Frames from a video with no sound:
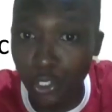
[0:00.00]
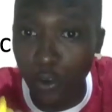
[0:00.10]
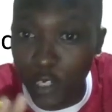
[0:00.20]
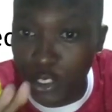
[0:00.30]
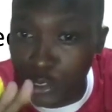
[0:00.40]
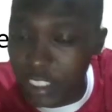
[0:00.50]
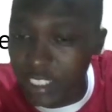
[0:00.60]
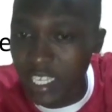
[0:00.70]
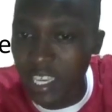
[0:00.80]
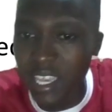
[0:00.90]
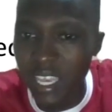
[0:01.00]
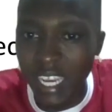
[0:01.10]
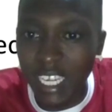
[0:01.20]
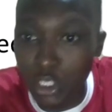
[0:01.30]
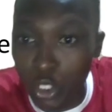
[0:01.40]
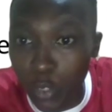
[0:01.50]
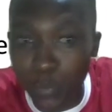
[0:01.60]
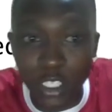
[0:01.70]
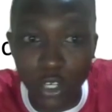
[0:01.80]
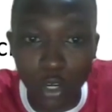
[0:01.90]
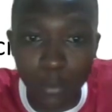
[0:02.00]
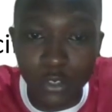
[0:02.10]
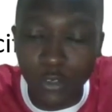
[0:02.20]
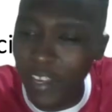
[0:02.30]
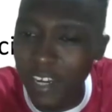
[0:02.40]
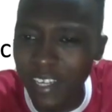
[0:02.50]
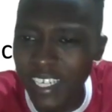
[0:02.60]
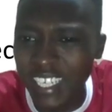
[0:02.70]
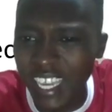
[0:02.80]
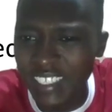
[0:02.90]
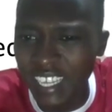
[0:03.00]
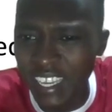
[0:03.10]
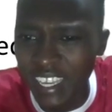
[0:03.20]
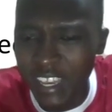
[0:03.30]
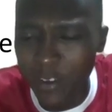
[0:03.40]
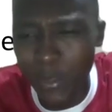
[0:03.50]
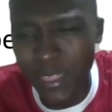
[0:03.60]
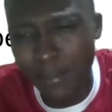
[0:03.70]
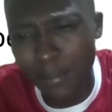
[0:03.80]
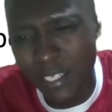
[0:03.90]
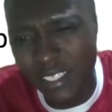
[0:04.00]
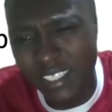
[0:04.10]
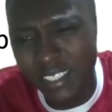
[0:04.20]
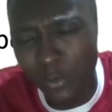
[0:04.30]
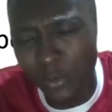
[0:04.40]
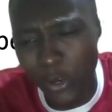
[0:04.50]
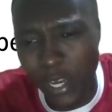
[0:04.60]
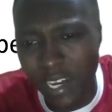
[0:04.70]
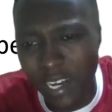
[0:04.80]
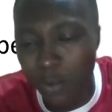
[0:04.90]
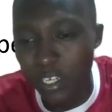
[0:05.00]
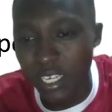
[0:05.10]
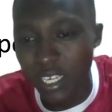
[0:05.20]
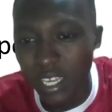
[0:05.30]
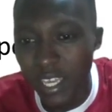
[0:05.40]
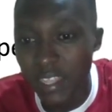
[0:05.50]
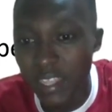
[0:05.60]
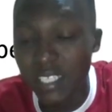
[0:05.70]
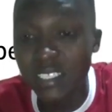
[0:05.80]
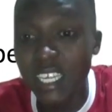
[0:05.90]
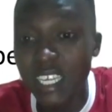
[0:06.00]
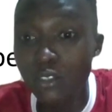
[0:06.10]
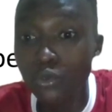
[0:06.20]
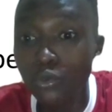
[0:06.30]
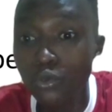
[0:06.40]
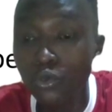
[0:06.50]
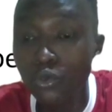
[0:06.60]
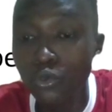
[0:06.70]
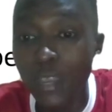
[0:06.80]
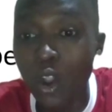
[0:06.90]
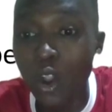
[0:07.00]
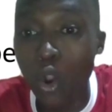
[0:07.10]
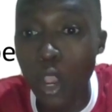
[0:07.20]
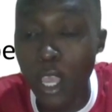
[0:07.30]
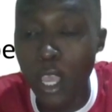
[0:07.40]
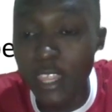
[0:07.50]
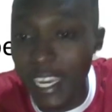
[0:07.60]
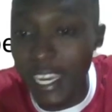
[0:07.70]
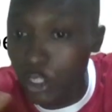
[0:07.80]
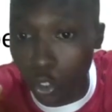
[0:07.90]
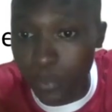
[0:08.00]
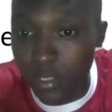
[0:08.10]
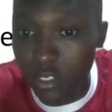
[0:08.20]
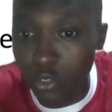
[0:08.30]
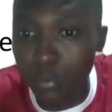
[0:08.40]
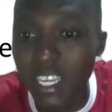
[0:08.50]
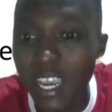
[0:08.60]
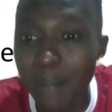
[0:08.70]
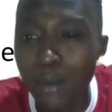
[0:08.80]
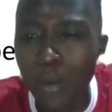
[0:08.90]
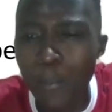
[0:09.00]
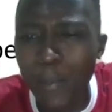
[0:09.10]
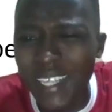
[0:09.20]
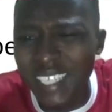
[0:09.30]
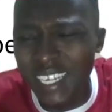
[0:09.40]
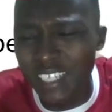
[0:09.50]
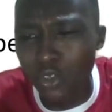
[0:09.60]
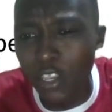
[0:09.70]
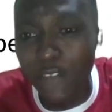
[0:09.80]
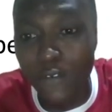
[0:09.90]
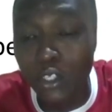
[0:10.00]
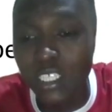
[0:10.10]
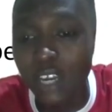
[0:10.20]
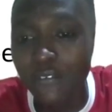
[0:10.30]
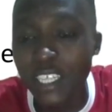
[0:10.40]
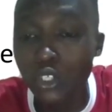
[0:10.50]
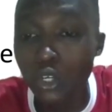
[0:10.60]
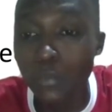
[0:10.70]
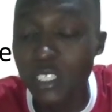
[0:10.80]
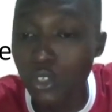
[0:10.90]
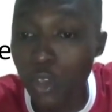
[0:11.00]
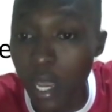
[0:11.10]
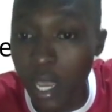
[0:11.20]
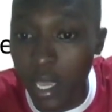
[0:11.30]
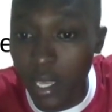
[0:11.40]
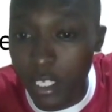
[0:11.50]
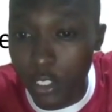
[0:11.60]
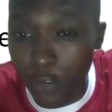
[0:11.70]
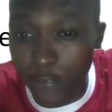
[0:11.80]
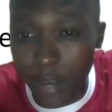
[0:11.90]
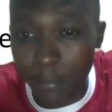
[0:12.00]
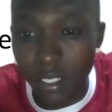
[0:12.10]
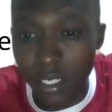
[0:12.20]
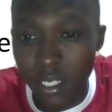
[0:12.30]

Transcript: of resources, cash crops economies, we find even in Kenya, when the British were around, they tried to make the cash crops to become compulsory. So if you don't have cash crops in your farm,